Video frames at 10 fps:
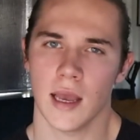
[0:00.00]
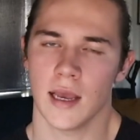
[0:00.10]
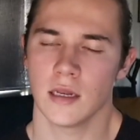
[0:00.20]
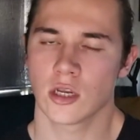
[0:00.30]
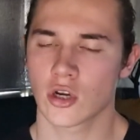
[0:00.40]

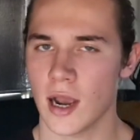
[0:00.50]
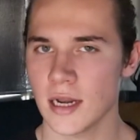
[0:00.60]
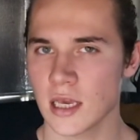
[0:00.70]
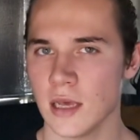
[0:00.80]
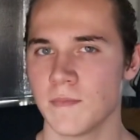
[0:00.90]
And try
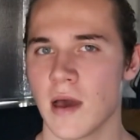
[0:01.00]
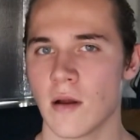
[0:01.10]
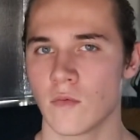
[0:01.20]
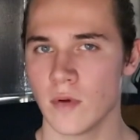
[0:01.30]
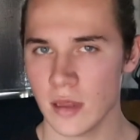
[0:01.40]
to keep
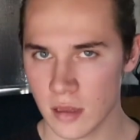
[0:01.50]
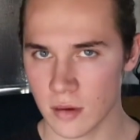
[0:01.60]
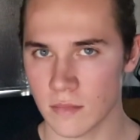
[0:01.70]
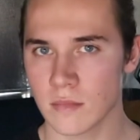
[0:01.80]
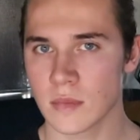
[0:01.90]
that
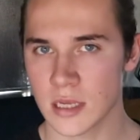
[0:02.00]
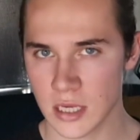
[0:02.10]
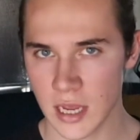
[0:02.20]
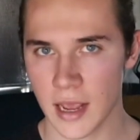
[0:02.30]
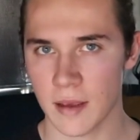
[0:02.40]
rhythm the
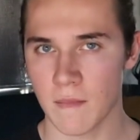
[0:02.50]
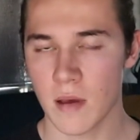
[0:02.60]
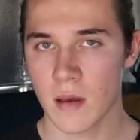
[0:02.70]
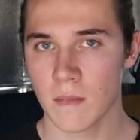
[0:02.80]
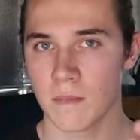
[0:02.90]
same,
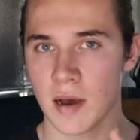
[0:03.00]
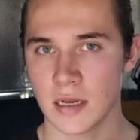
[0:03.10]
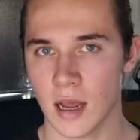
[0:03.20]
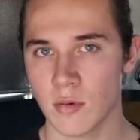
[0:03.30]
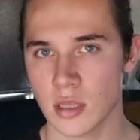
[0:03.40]

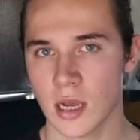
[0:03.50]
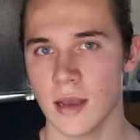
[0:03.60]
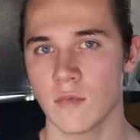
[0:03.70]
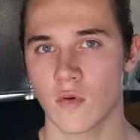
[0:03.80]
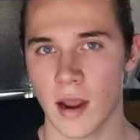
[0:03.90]
but double
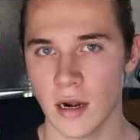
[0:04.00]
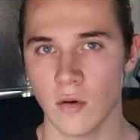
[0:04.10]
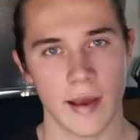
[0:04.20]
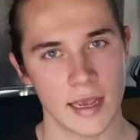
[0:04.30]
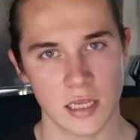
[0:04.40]
time right away.